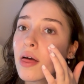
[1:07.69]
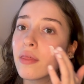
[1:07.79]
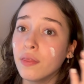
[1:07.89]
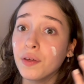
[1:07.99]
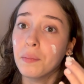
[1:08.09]

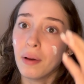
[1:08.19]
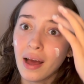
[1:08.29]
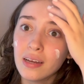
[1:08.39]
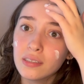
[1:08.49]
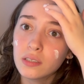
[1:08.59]
the
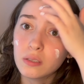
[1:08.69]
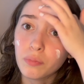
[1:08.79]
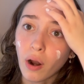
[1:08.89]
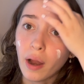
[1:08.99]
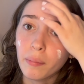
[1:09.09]
best
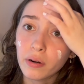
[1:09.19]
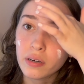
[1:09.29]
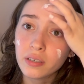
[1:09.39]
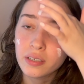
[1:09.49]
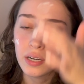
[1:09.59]

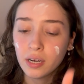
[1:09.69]
primer